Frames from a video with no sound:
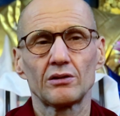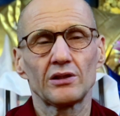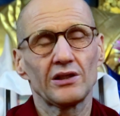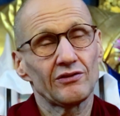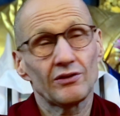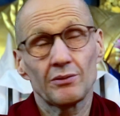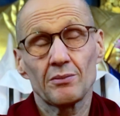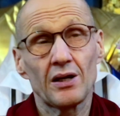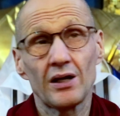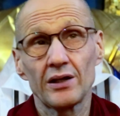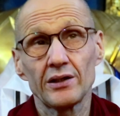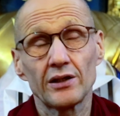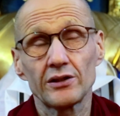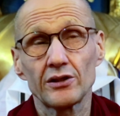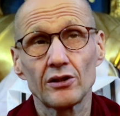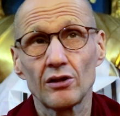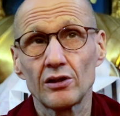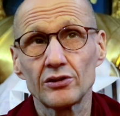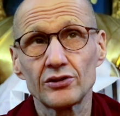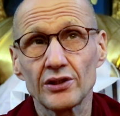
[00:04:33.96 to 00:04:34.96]
Given
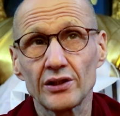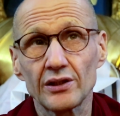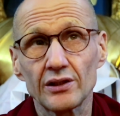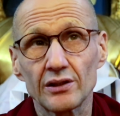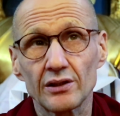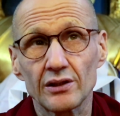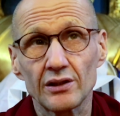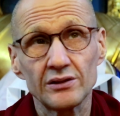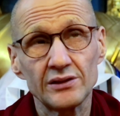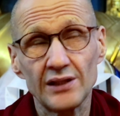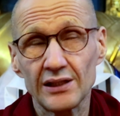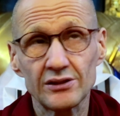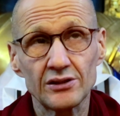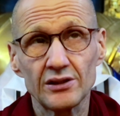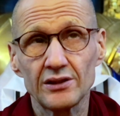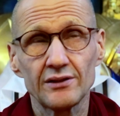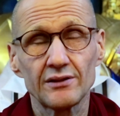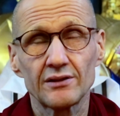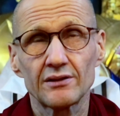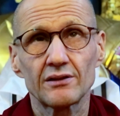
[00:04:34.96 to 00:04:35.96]
Mahayana logic, it's
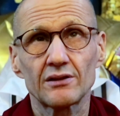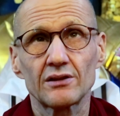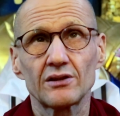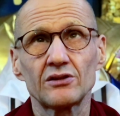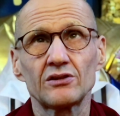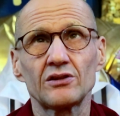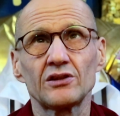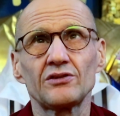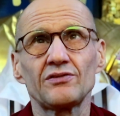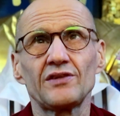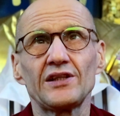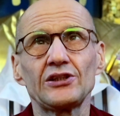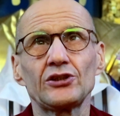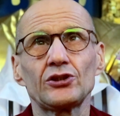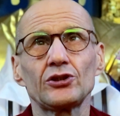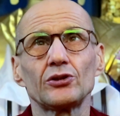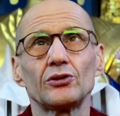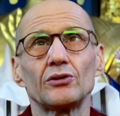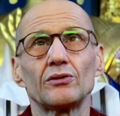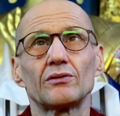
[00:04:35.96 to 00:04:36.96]
very
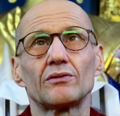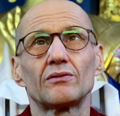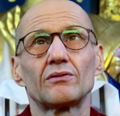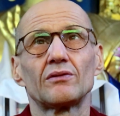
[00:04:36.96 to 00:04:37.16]
true.